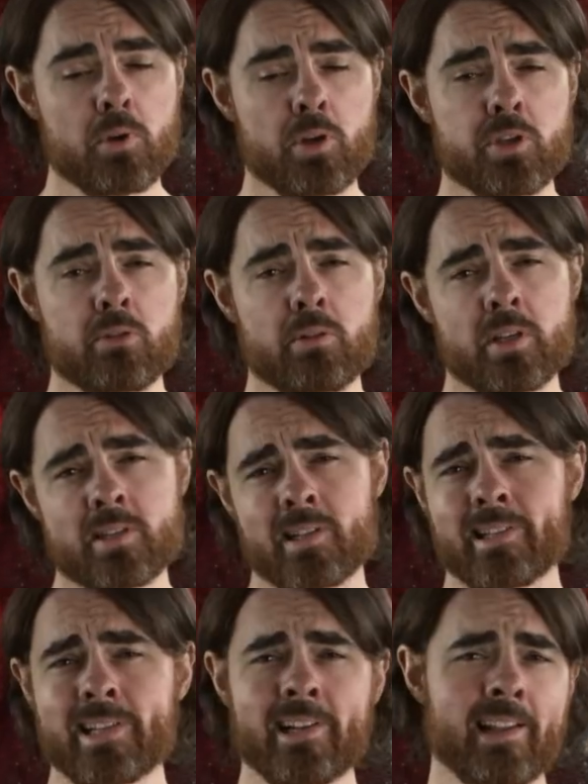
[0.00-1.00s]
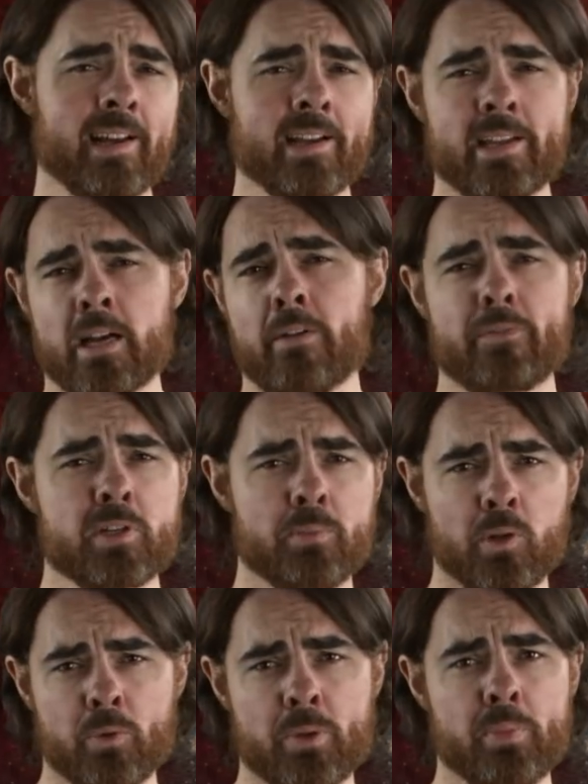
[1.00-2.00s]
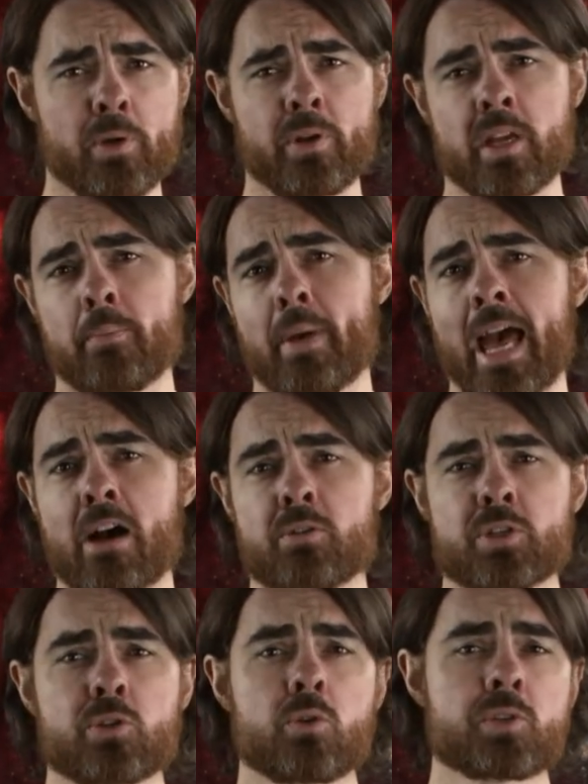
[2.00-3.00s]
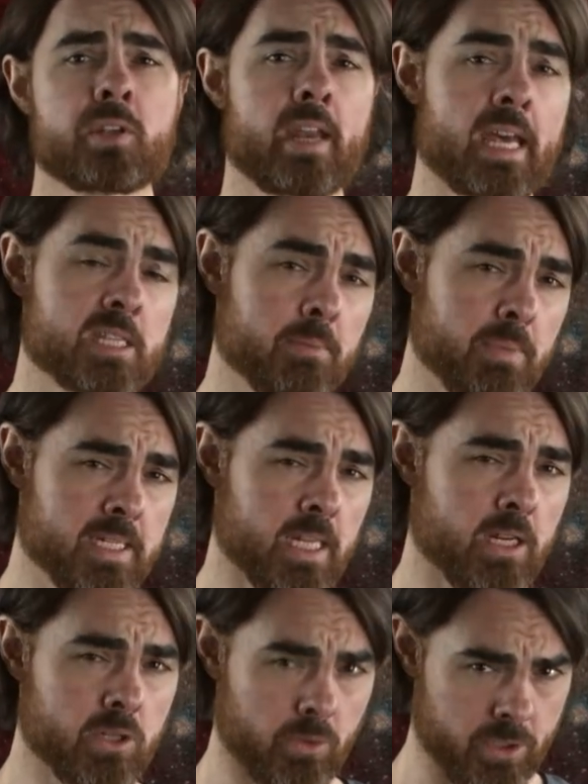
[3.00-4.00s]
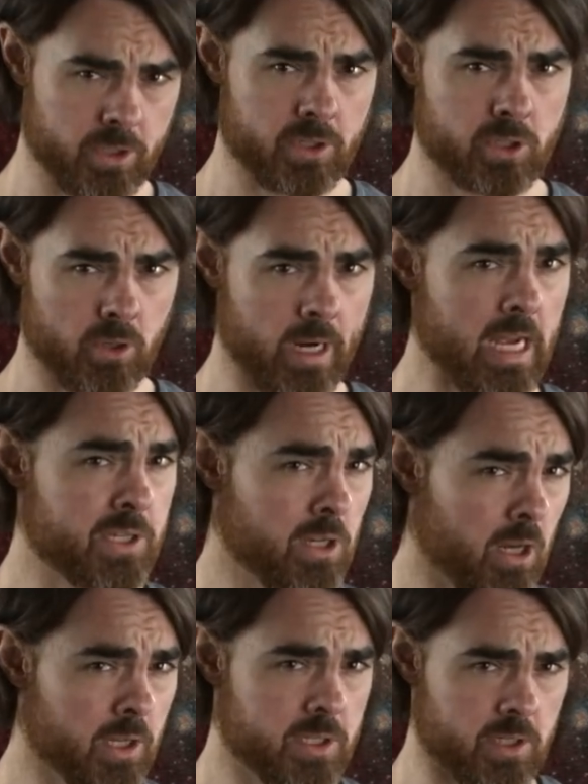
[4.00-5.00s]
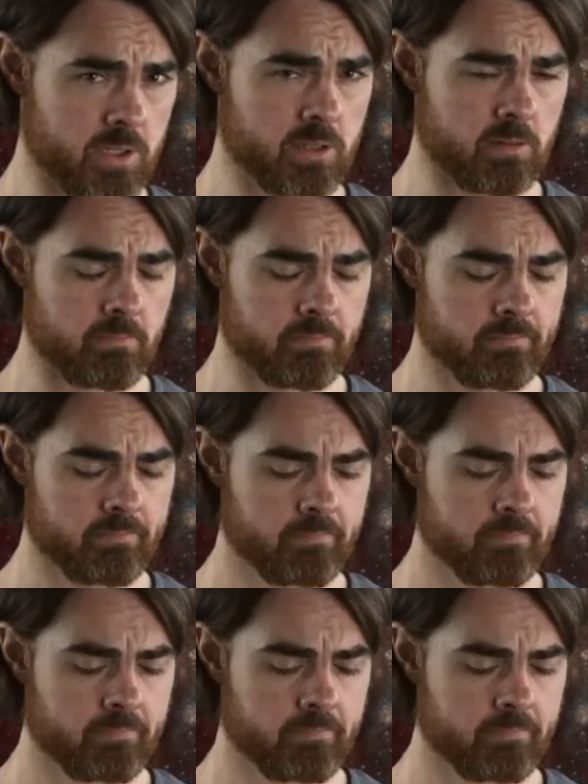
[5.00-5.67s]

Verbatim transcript: Mercury is a little uncomfortable with building a power source that has the potential to destroy our solar system.